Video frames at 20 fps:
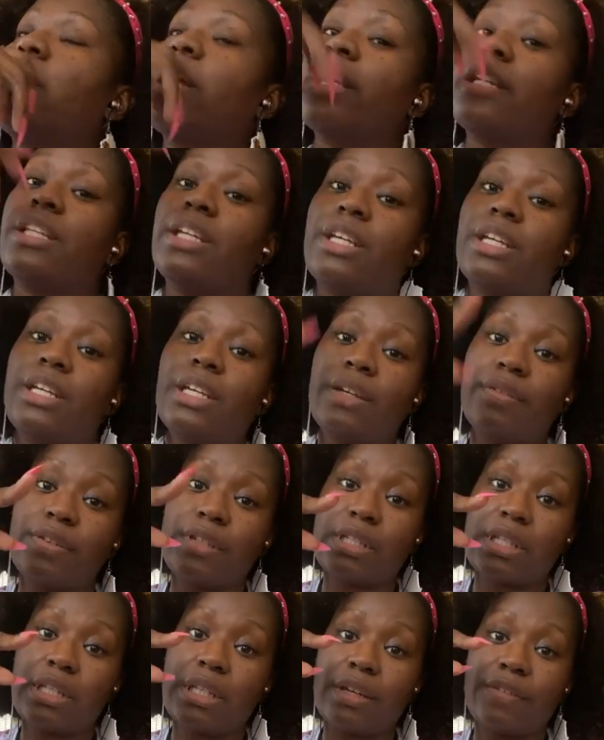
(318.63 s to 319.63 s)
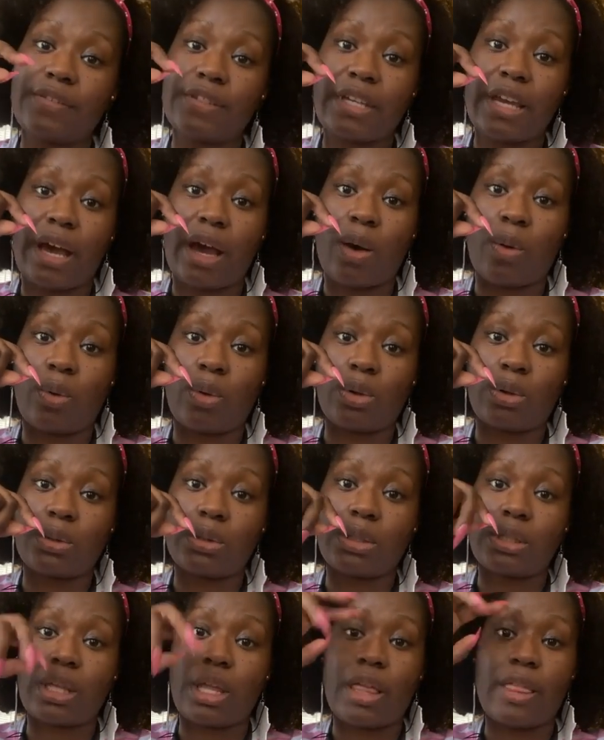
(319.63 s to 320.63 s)
they didn't give us enough
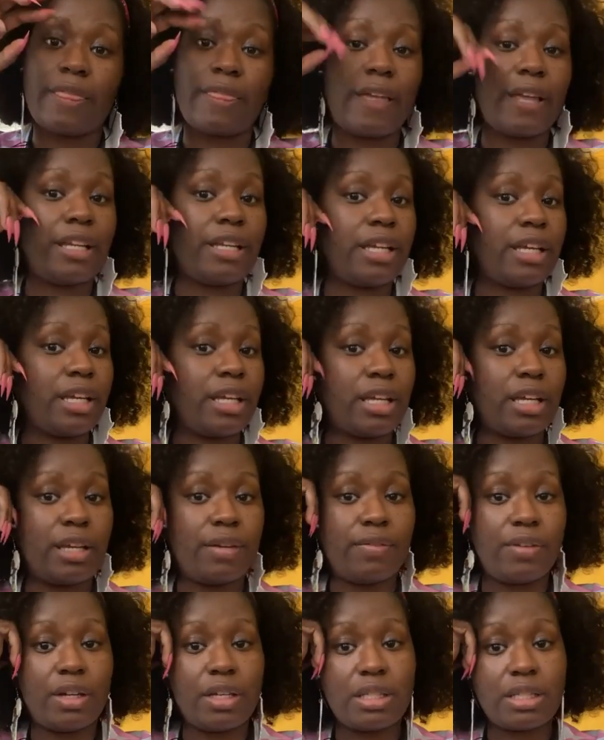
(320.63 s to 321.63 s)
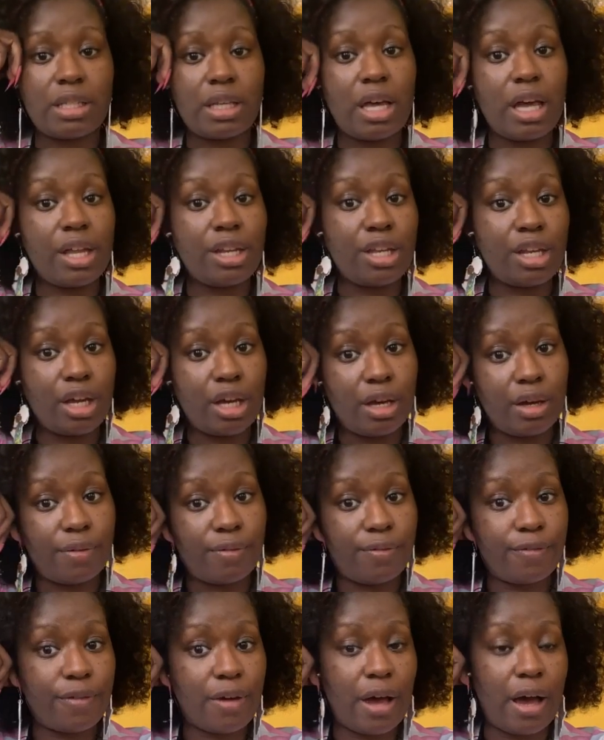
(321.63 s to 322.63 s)
towels. They didn't give us
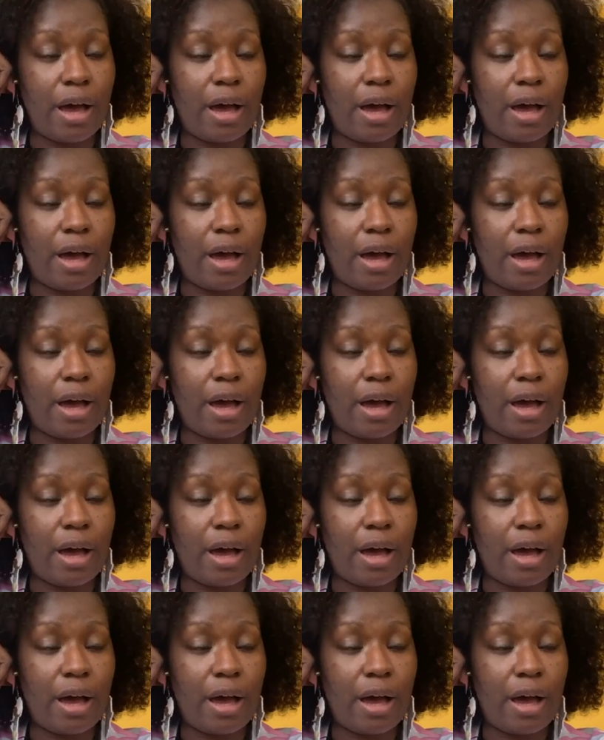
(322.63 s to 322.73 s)
enough